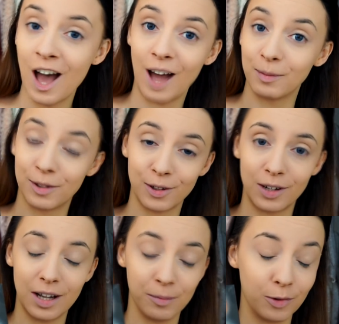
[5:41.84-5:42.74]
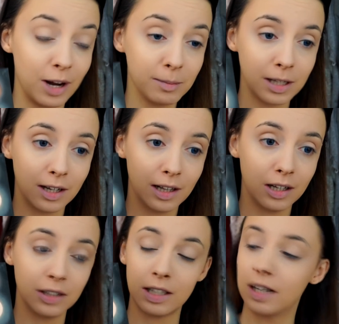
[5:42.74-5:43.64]
I'm sorry, I'm rambling a
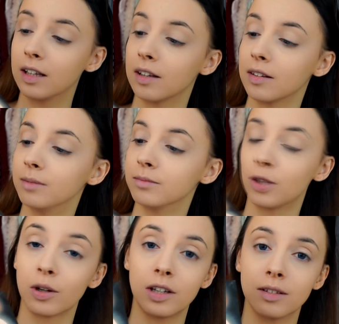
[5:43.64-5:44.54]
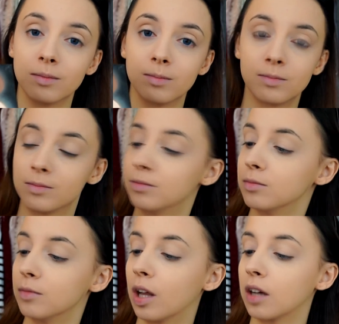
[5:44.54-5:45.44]
lot and talking
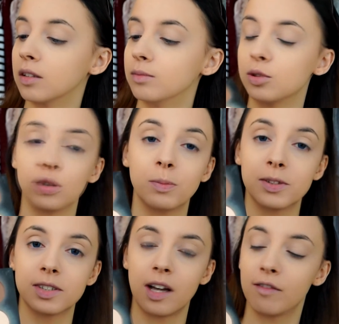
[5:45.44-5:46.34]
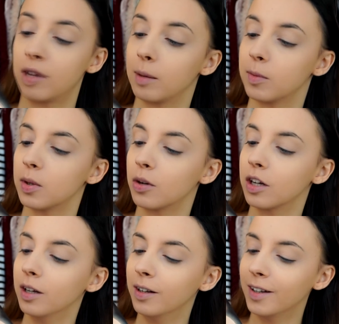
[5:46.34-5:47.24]
like stupid stuff. I'm
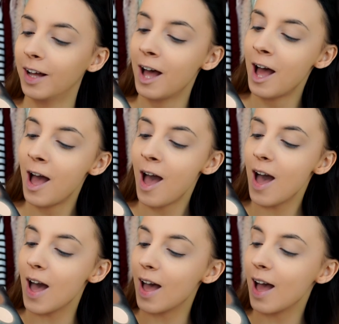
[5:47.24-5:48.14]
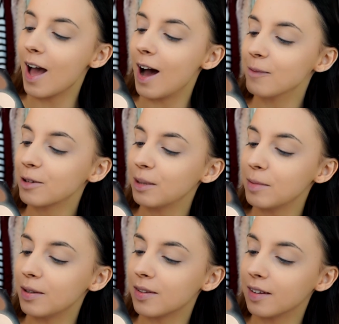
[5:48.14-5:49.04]
sorry. I'm gonna
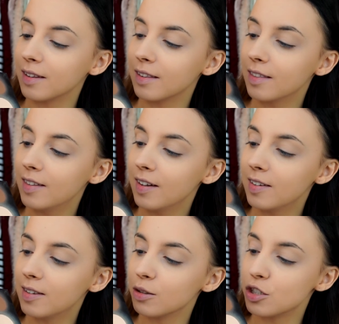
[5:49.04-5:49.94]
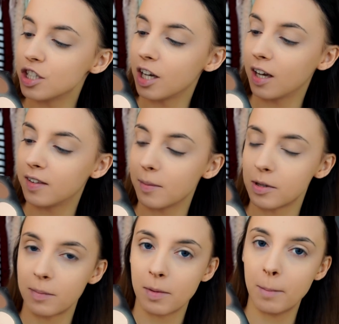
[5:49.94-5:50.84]
be using these two shades. I'm
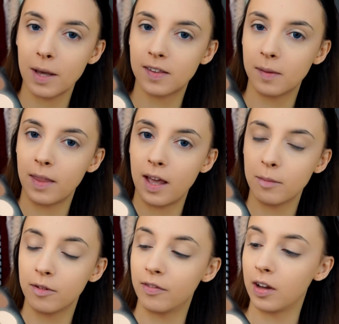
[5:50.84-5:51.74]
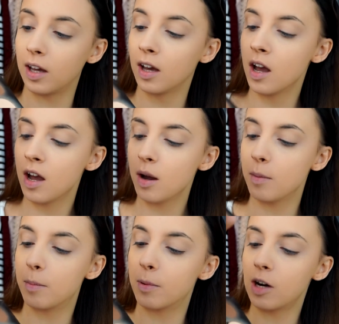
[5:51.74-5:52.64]
gonna be mixing them with a
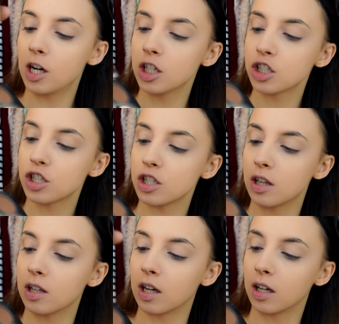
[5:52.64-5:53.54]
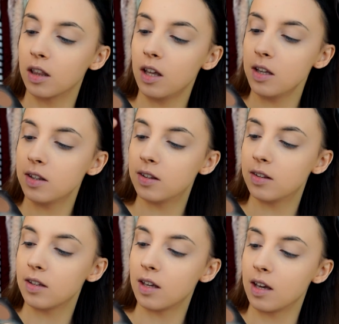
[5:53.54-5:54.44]
brush like
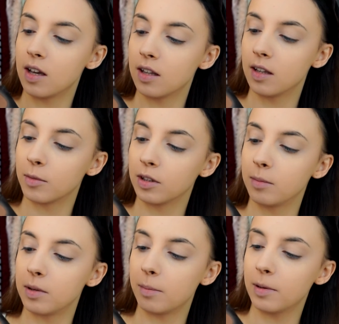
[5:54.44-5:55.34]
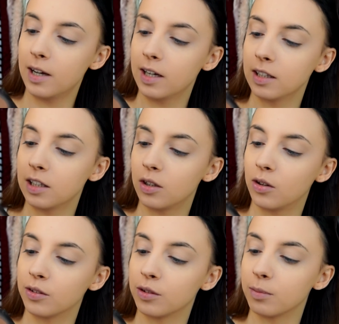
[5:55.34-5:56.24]
this, and I'm gonna be applying it
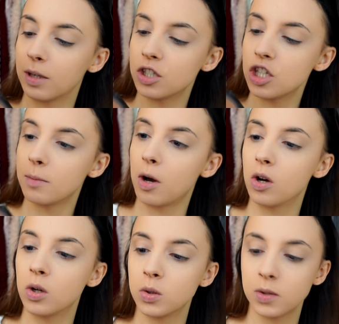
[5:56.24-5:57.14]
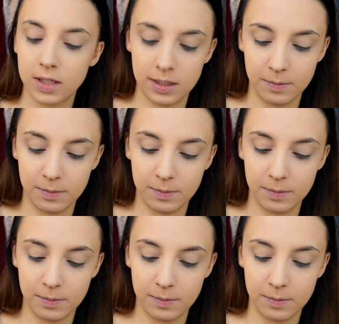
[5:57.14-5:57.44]
onto my cheekbones.